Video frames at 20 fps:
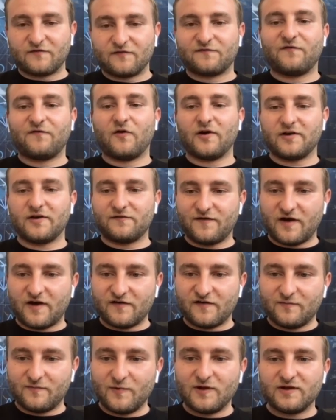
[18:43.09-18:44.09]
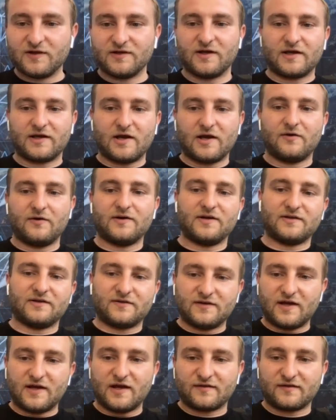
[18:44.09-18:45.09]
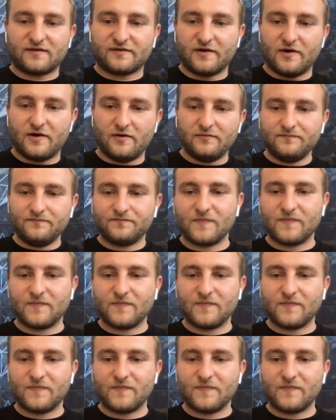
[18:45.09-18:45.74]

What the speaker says: And 45 million are going into the ICO.